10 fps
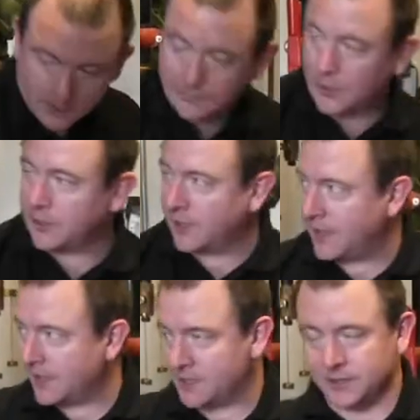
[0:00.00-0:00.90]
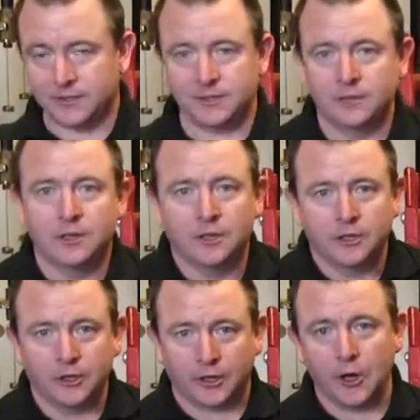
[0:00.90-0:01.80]
you have all your connections.
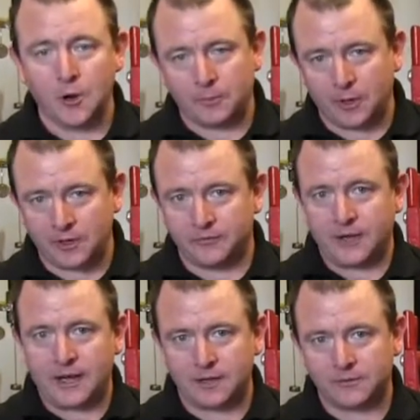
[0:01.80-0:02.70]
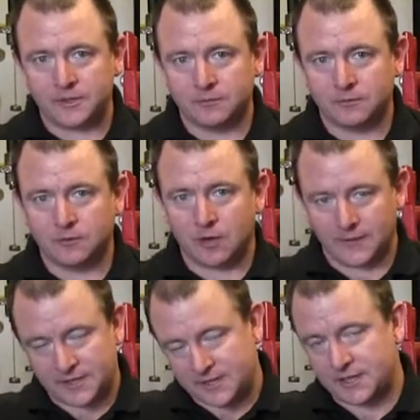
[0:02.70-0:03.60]
You can open all the valves
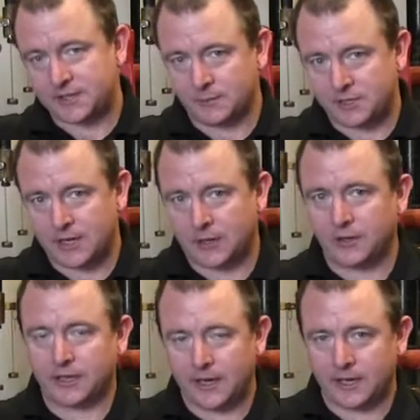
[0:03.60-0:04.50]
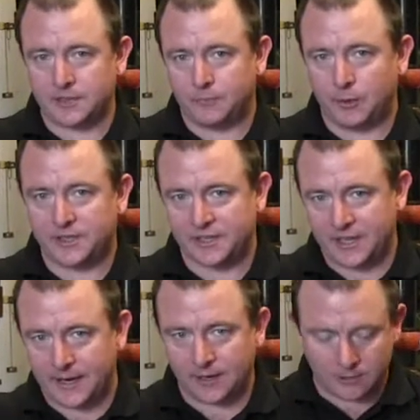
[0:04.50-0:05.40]
on the system side, all the connection points
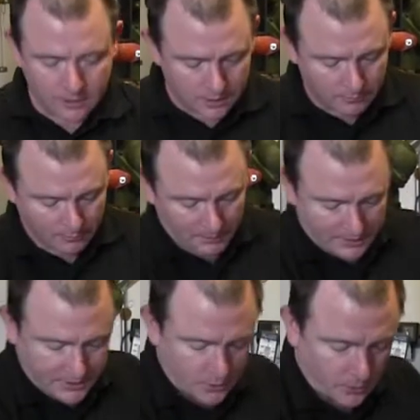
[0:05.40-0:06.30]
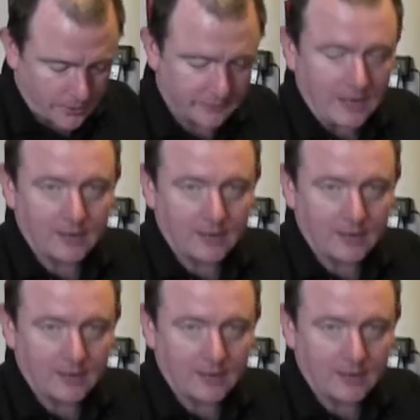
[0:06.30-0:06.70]
there, but make sure the